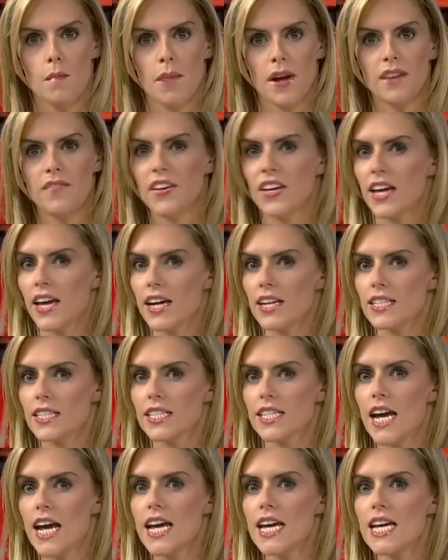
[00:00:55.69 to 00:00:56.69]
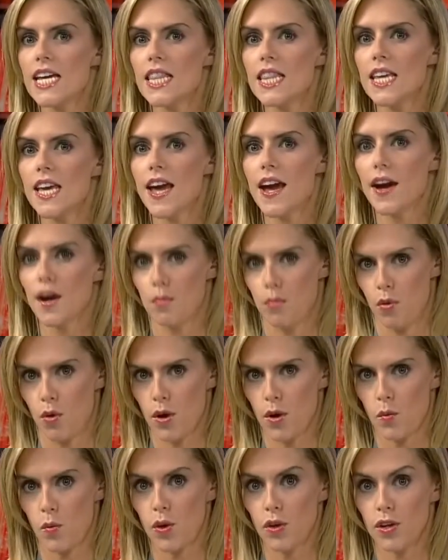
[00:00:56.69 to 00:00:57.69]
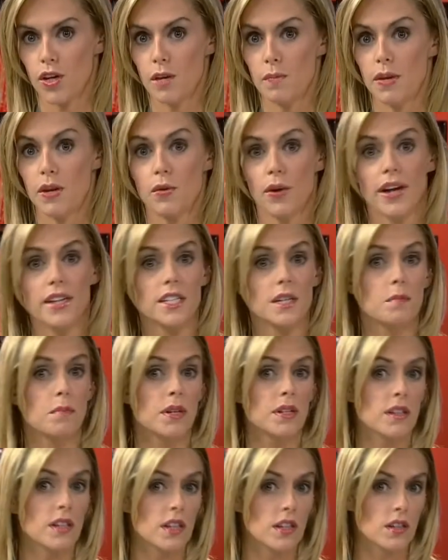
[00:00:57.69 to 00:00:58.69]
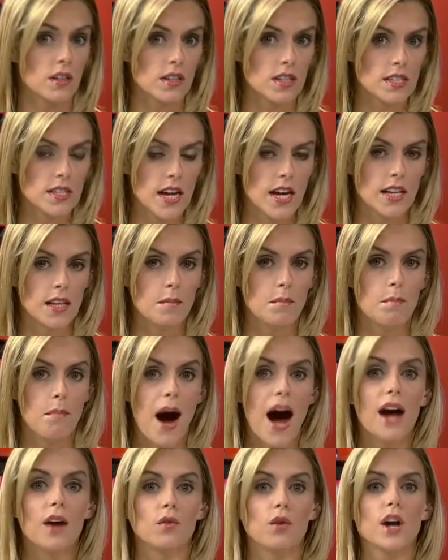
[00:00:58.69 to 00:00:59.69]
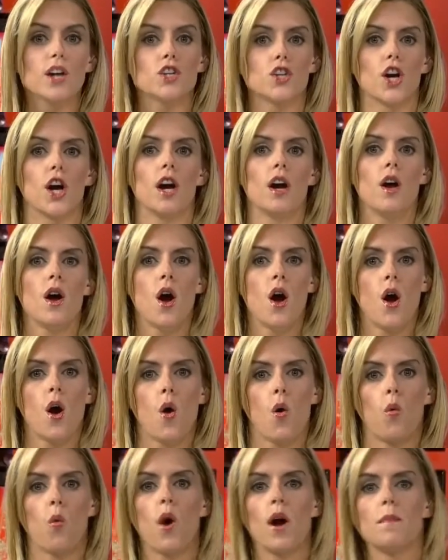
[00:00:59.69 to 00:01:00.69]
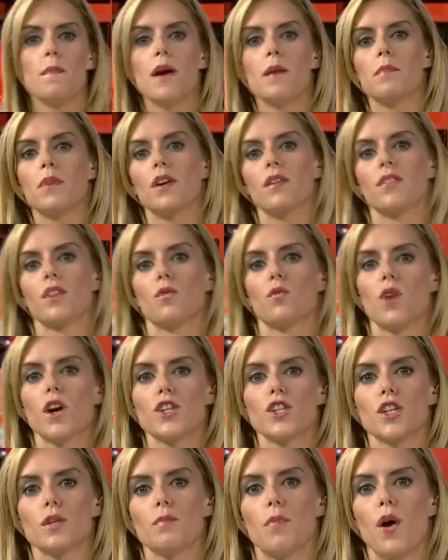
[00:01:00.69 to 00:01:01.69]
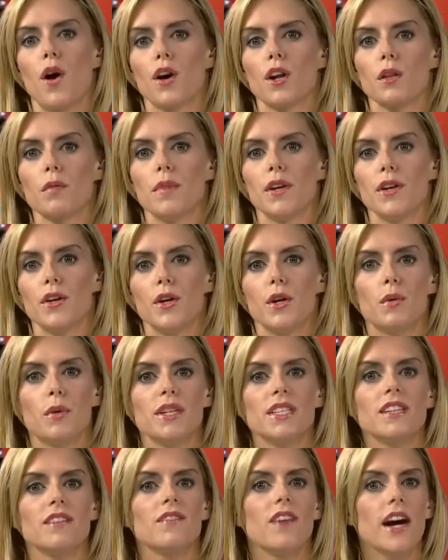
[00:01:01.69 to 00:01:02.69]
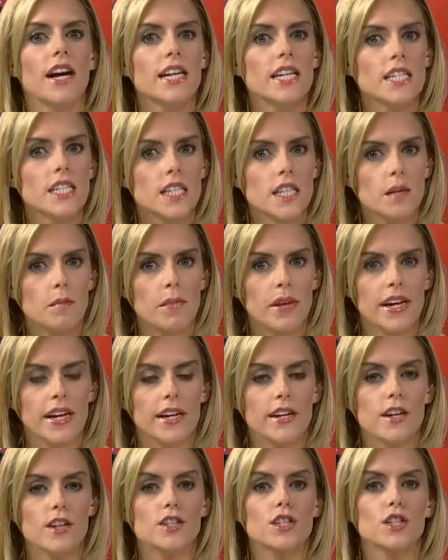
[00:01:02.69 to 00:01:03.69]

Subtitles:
But if he can't stay in the airport, will he be granted political asylum by Russia? One member of the Russian parliament who was invited to the meeting